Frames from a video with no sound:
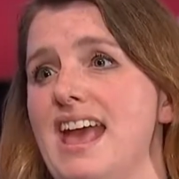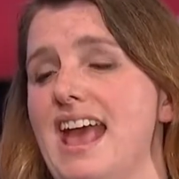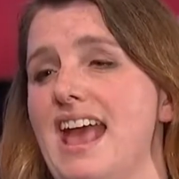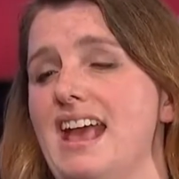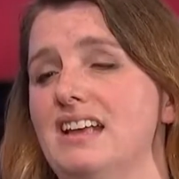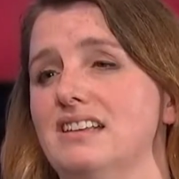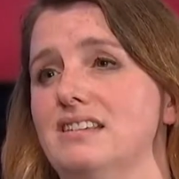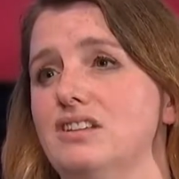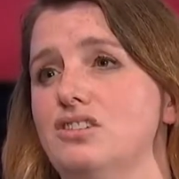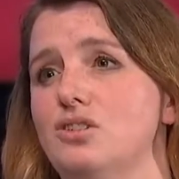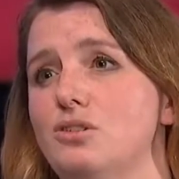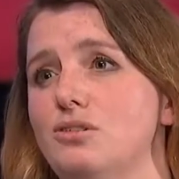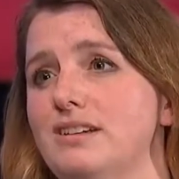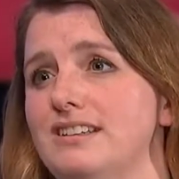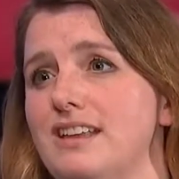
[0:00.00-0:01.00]
is the
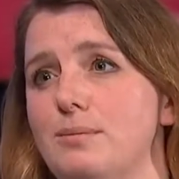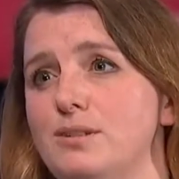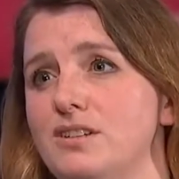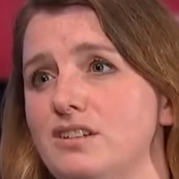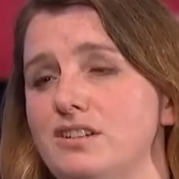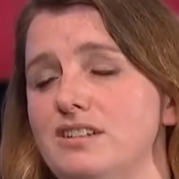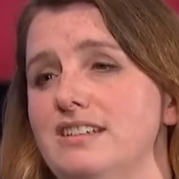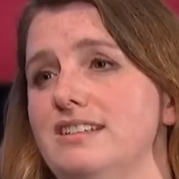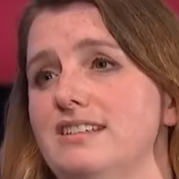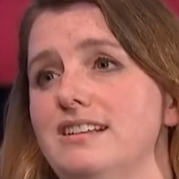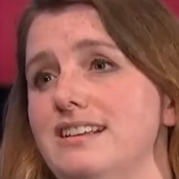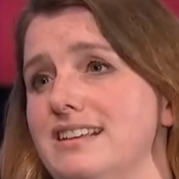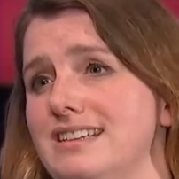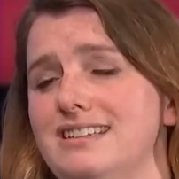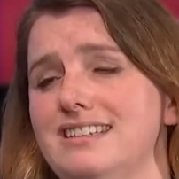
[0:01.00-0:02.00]
Tories
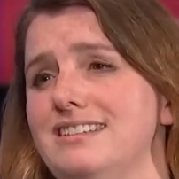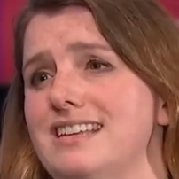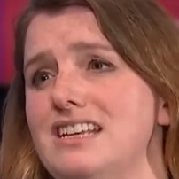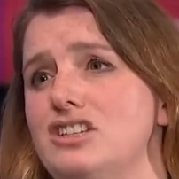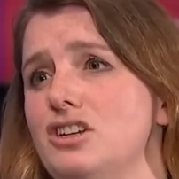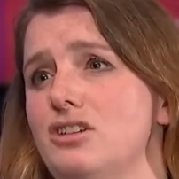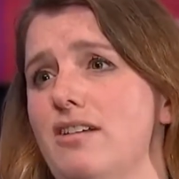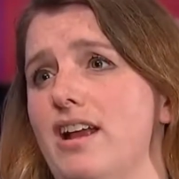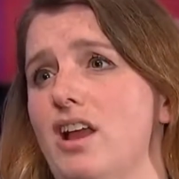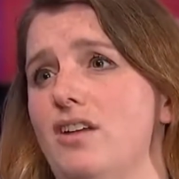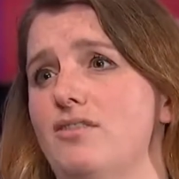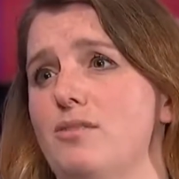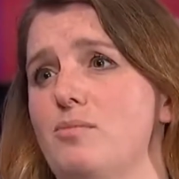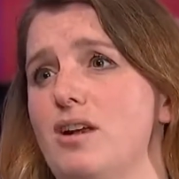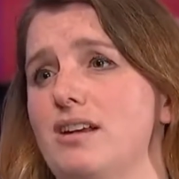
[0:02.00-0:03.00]
absolutely disintegrate
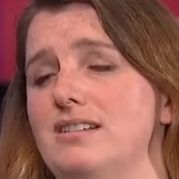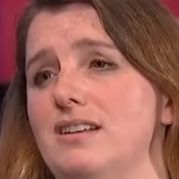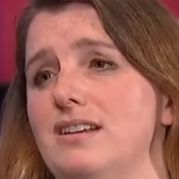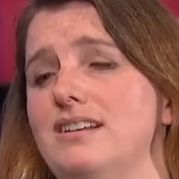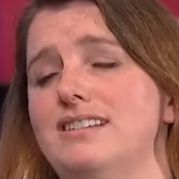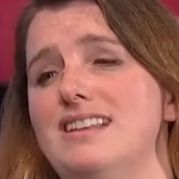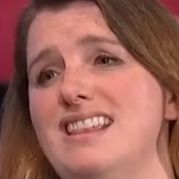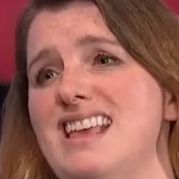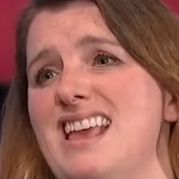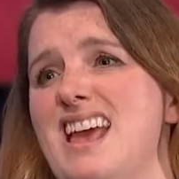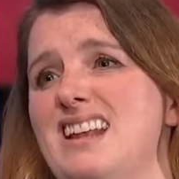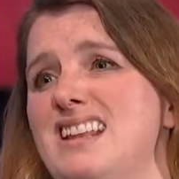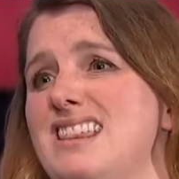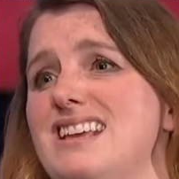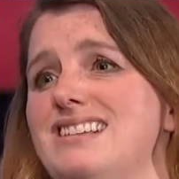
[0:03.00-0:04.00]
over Brexit, because in the
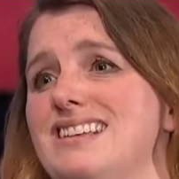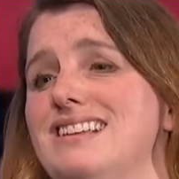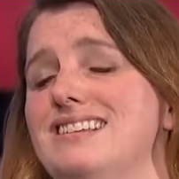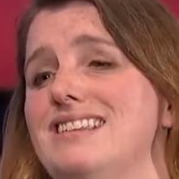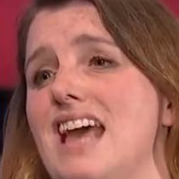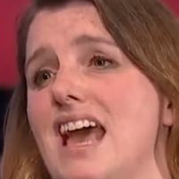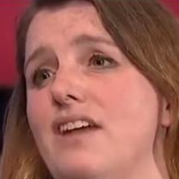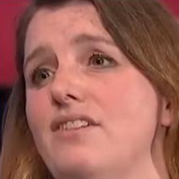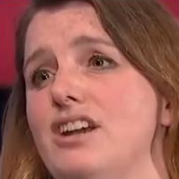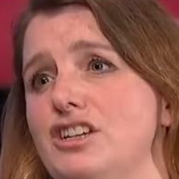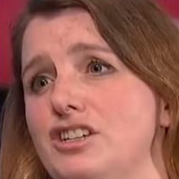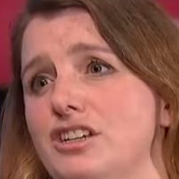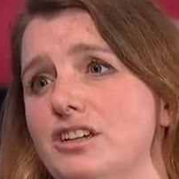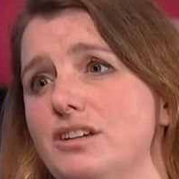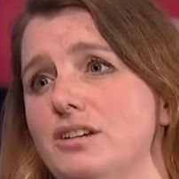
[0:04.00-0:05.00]
end, this is their
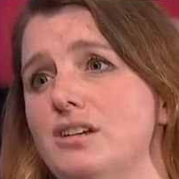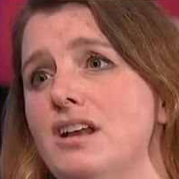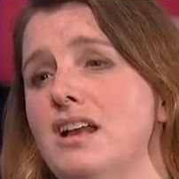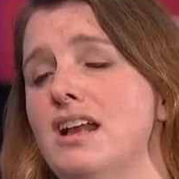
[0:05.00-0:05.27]
issue.